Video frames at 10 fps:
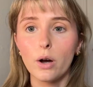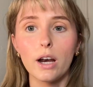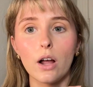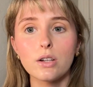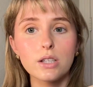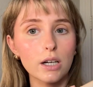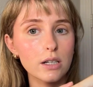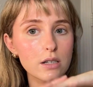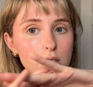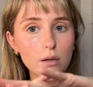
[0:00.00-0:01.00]
now let's get
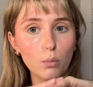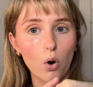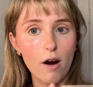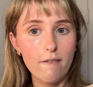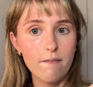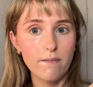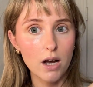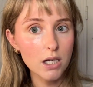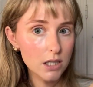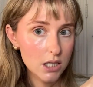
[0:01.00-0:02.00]
into some more
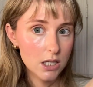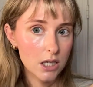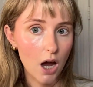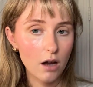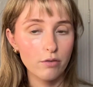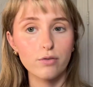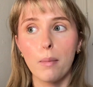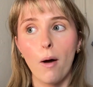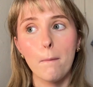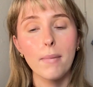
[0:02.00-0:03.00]
fun stuff
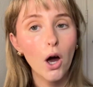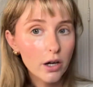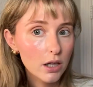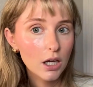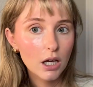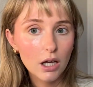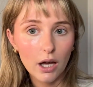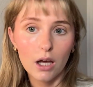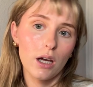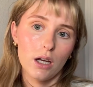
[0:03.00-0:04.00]
about modeling
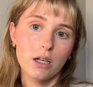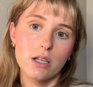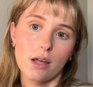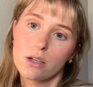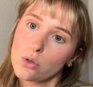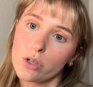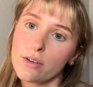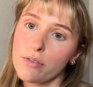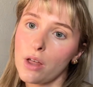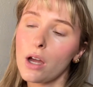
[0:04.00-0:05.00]
and that sort
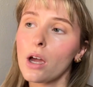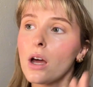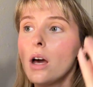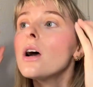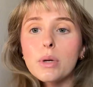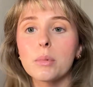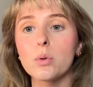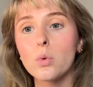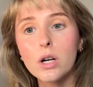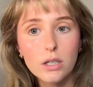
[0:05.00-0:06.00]
of thing. Maybe
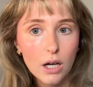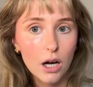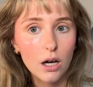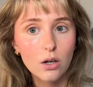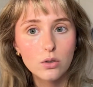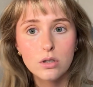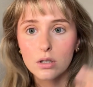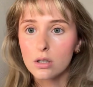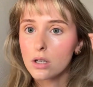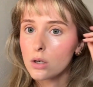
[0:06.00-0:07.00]
workouts
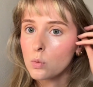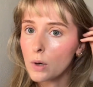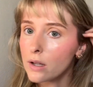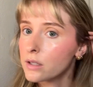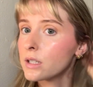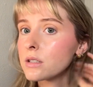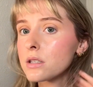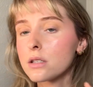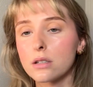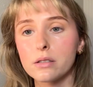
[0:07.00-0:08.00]
and like
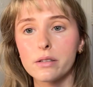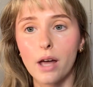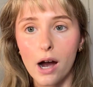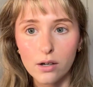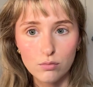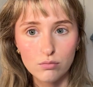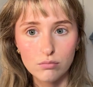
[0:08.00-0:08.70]
wellness and that